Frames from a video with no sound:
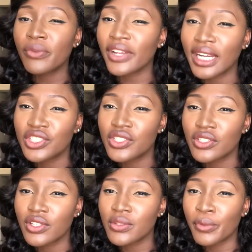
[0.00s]
from the fact that
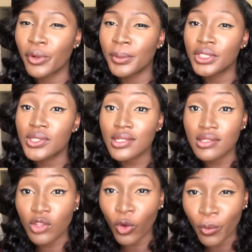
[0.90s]
Jesus doesn't borrow money, Jesus
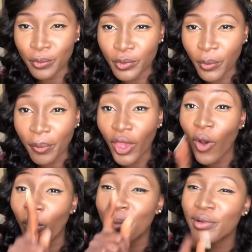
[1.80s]
is humble. Be
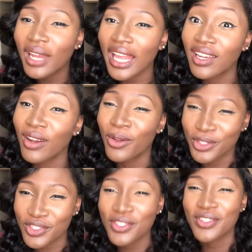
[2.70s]
humble like the
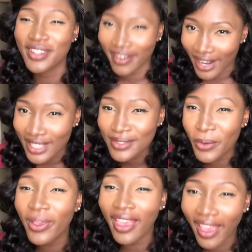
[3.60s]
Lord Jesus Christ.
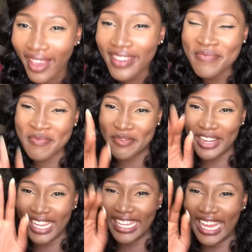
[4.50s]
Okay?
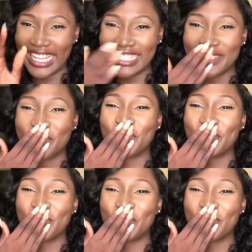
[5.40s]
Bye, guys.